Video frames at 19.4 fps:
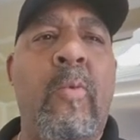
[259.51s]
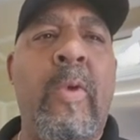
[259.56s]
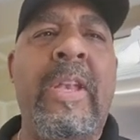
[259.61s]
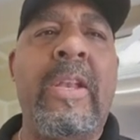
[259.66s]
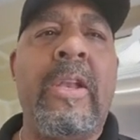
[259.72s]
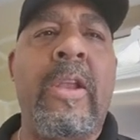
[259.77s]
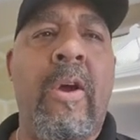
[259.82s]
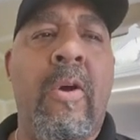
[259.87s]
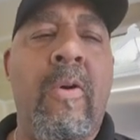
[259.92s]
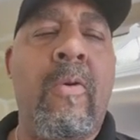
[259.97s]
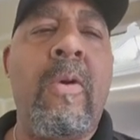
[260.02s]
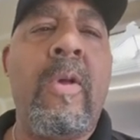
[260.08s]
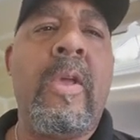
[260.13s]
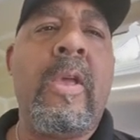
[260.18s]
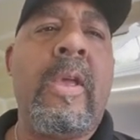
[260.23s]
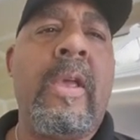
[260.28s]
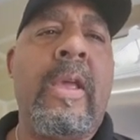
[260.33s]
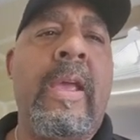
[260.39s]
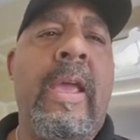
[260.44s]
window
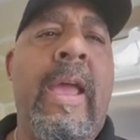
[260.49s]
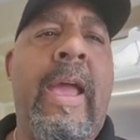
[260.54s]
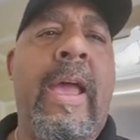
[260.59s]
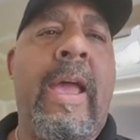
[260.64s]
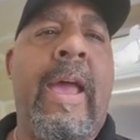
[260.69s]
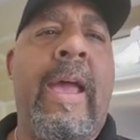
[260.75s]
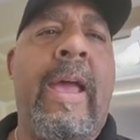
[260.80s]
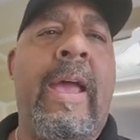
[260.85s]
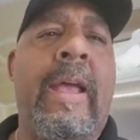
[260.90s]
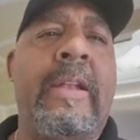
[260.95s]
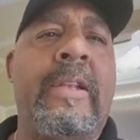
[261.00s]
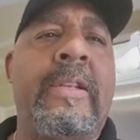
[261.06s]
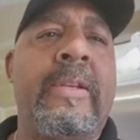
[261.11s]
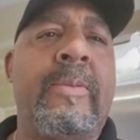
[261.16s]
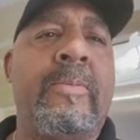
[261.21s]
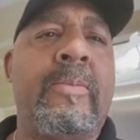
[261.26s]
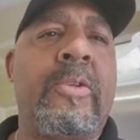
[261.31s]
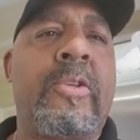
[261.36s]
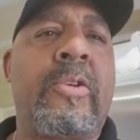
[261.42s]
had
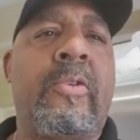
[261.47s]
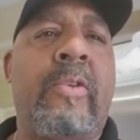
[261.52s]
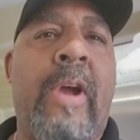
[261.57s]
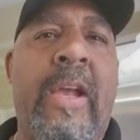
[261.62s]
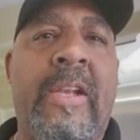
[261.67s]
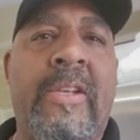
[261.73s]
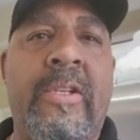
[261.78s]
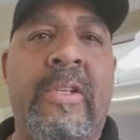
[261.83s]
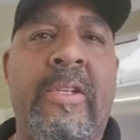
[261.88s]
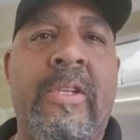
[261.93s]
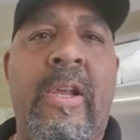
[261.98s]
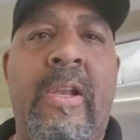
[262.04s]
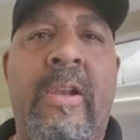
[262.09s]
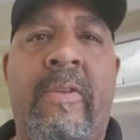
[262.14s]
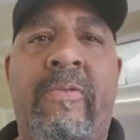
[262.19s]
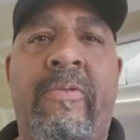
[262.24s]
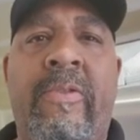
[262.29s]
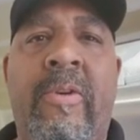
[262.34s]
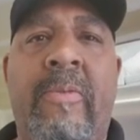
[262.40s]
some scratches on
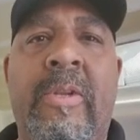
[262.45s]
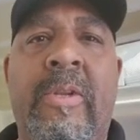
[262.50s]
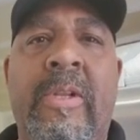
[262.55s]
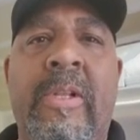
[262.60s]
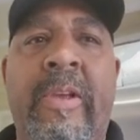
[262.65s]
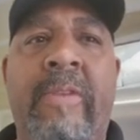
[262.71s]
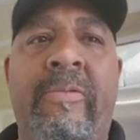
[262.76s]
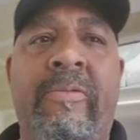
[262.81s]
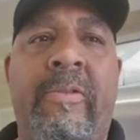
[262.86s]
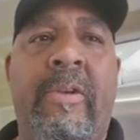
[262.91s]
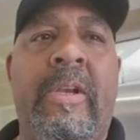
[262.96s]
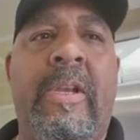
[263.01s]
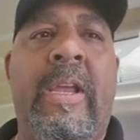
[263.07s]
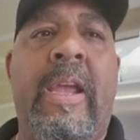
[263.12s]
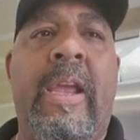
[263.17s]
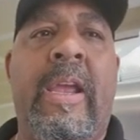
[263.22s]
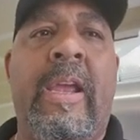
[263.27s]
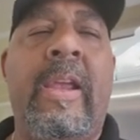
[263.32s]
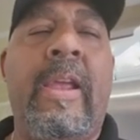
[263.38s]
it from delivery
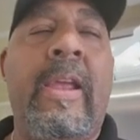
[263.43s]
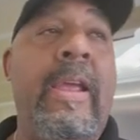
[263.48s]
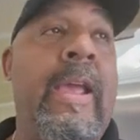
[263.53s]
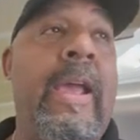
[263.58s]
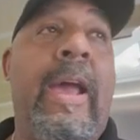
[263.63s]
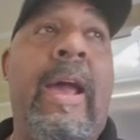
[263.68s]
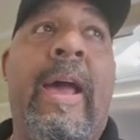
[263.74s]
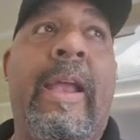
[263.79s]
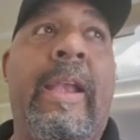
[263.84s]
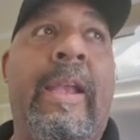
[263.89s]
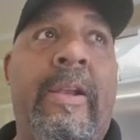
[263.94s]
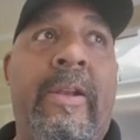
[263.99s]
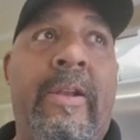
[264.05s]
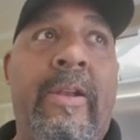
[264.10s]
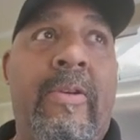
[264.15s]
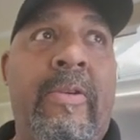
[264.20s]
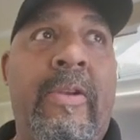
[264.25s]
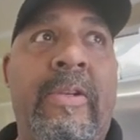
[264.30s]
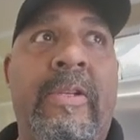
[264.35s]
day. I didn't
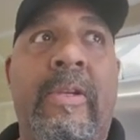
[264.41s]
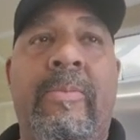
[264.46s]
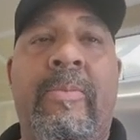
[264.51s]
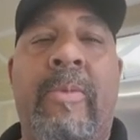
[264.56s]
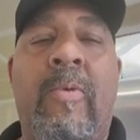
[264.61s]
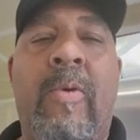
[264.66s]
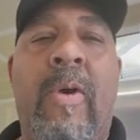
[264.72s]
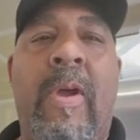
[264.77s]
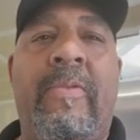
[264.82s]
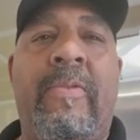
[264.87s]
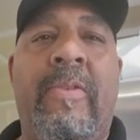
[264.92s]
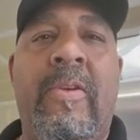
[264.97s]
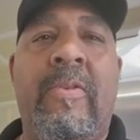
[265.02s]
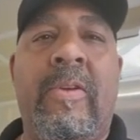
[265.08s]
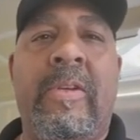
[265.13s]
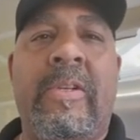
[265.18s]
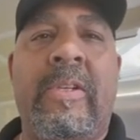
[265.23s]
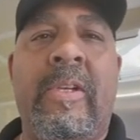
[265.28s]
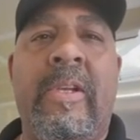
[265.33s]
notice it. My wife
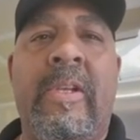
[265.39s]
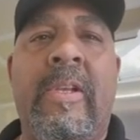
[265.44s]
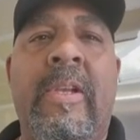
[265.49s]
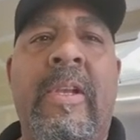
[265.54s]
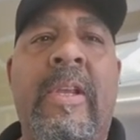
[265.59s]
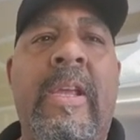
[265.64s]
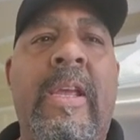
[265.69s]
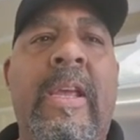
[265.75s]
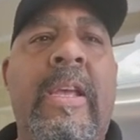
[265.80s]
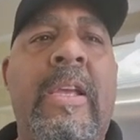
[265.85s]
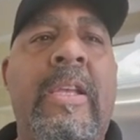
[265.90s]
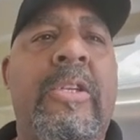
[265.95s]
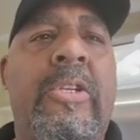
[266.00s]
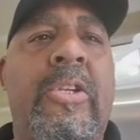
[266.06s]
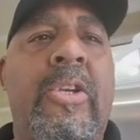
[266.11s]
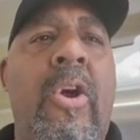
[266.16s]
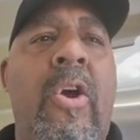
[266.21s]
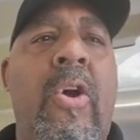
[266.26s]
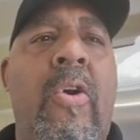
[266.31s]
noticed it.
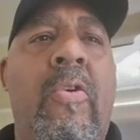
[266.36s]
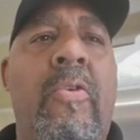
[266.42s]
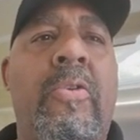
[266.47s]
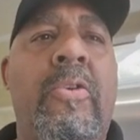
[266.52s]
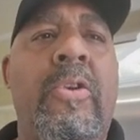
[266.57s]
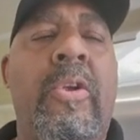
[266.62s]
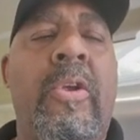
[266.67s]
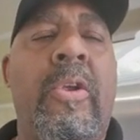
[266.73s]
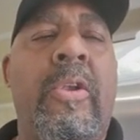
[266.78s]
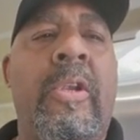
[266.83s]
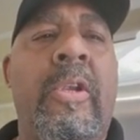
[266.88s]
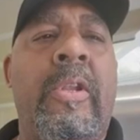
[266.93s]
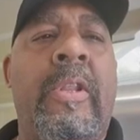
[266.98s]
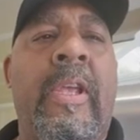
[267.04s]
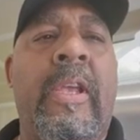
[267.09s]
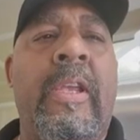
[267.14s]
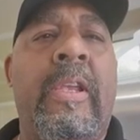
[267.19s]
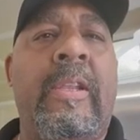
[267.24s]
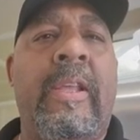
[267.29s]
So uh,
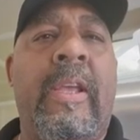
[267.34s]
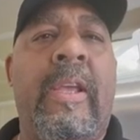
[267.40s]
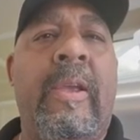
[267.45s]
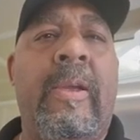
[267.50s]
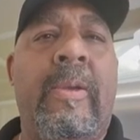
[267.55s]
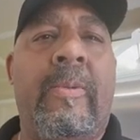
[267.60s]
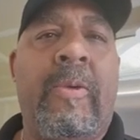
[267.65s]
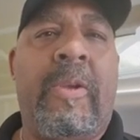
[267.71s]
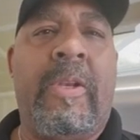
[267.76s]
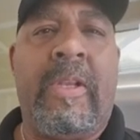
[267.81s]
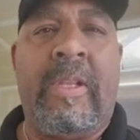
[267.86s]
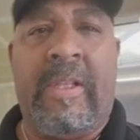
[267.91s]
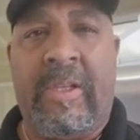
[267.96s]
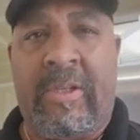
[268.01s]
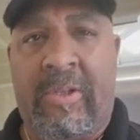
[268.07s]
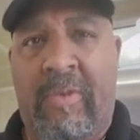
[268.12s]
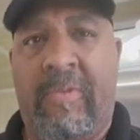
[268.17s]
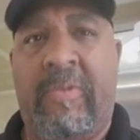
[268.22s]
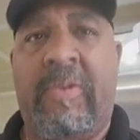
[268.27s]
they they we did
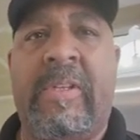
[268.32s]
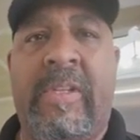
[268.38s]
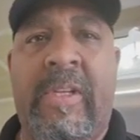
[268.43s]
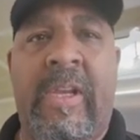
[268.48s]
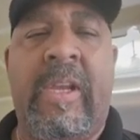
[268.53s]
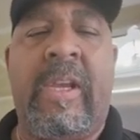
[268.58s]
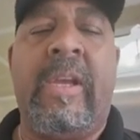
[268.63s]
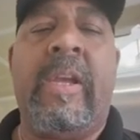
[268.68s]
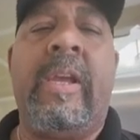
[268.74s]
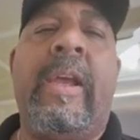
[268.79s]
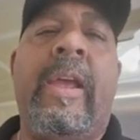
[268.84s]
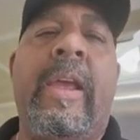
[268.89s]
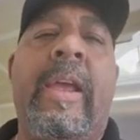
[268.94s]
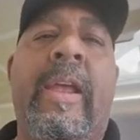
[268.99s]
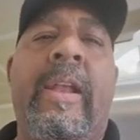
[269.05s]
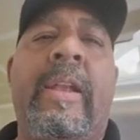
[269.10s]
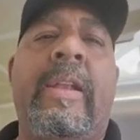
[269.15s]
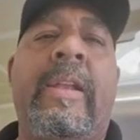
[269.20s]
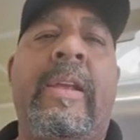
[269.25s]
the service thing
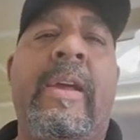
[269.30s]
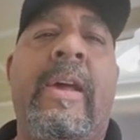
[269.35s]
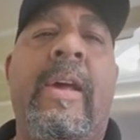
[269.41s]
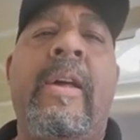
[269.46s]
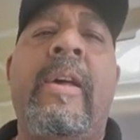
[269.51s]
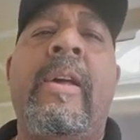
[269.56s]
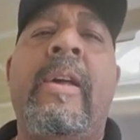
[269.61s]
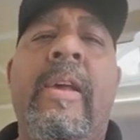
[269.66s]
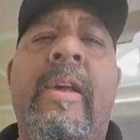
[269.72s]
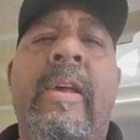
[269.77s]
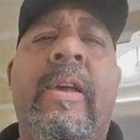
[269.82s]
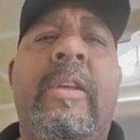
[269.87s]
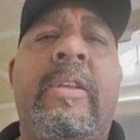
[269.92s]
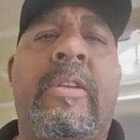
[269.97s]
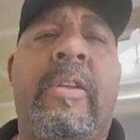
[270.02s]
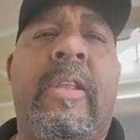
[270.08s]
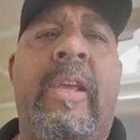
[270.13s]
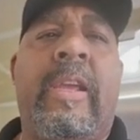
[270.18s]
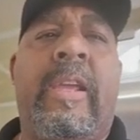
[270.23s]
and uh,
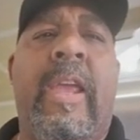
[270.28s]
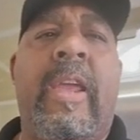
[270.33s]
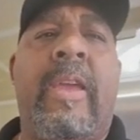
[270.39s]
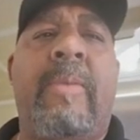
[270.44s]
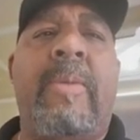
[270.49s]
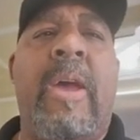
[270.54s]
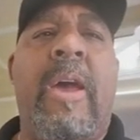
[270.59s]
so they came